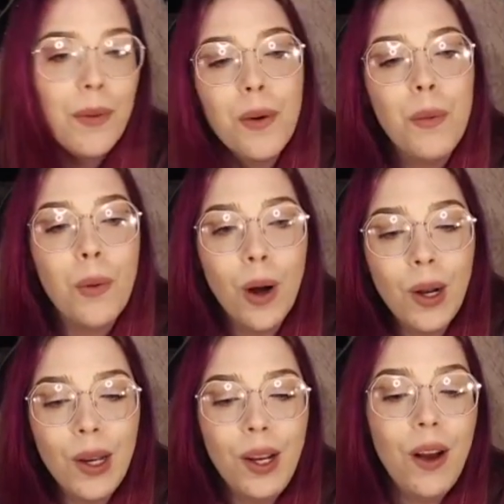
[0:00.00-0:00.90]
We're all
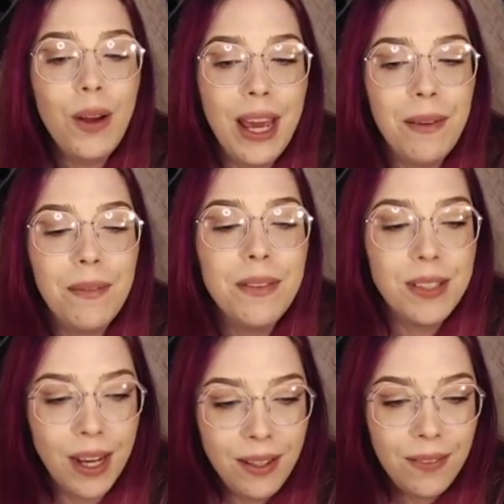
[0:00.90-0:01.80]
good. Okay,
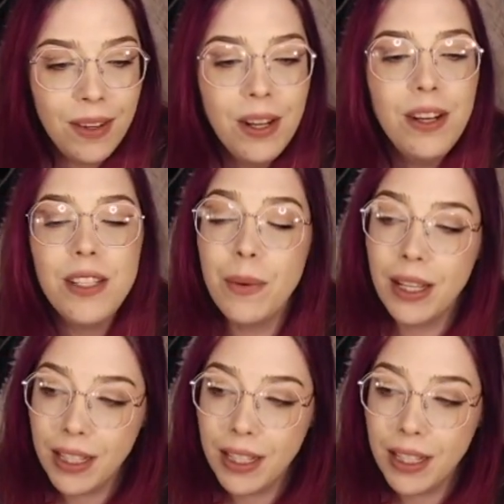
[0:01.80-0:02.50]
done. So we click